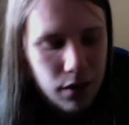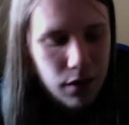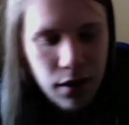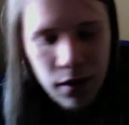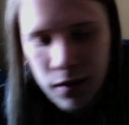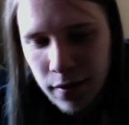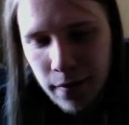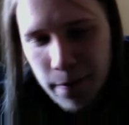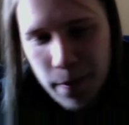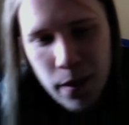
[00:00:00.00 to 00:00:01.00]
like that.
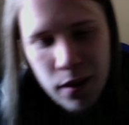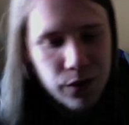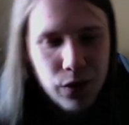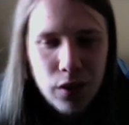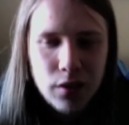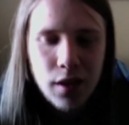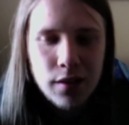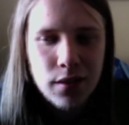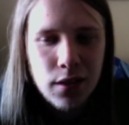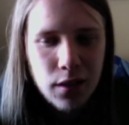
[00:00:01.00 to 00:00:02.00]
I think that's
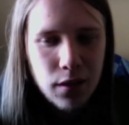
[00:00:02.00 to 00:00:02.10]
fantastic.